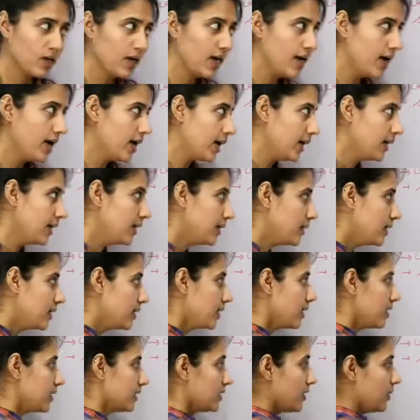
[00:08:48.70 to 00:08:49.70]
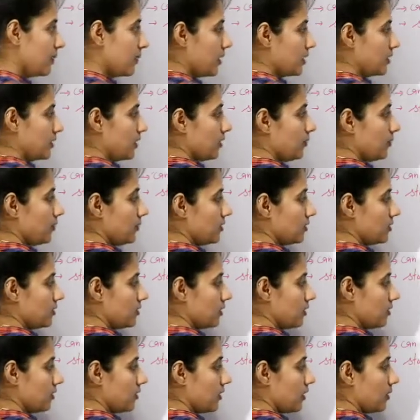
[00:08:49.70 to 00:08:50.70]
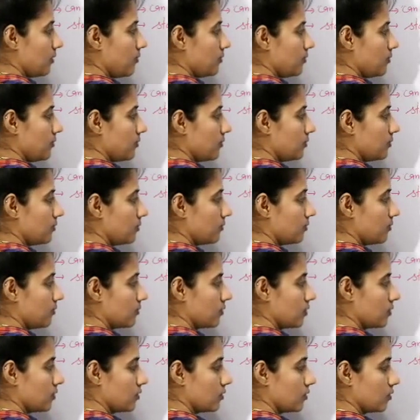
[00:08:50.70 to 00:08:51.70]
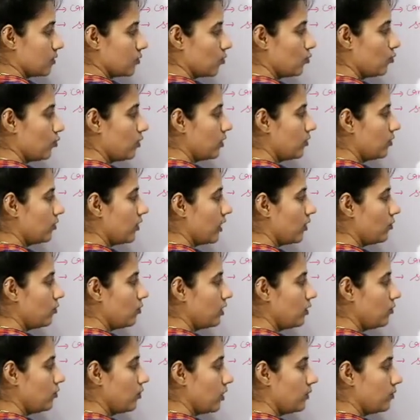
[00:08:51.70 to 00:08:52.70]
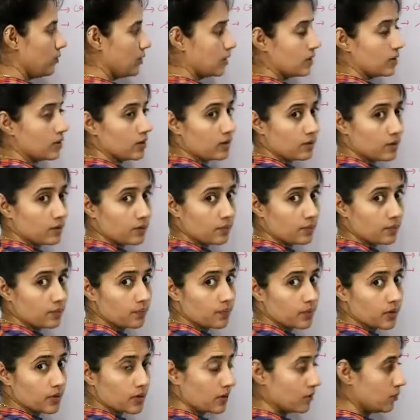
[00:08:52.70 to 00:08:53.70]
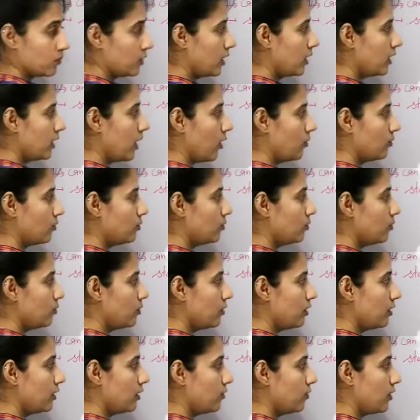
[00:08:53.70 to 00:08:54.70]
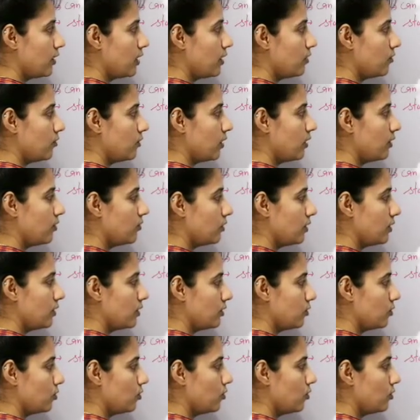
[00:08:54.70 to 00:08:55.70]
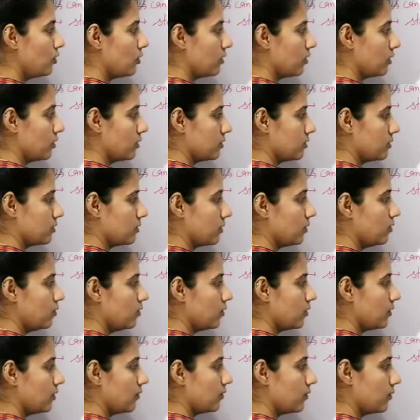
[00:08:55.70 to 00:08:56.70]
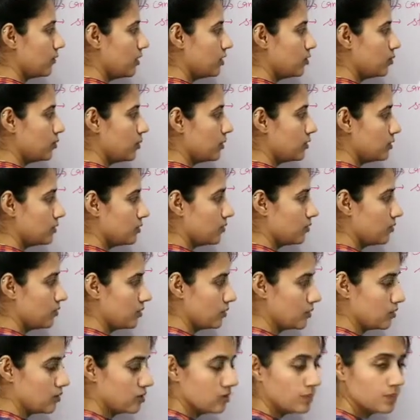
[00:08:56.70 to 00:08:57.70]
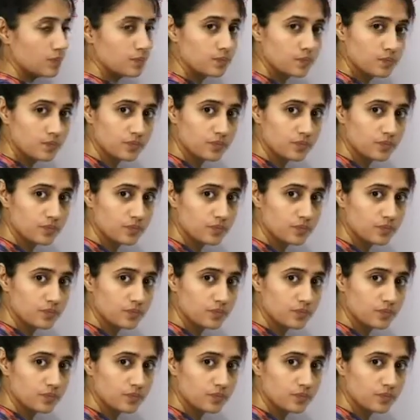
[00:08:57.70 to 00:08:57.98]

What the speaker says: And some other person come who require only one burger, then counter boy will serve this person first.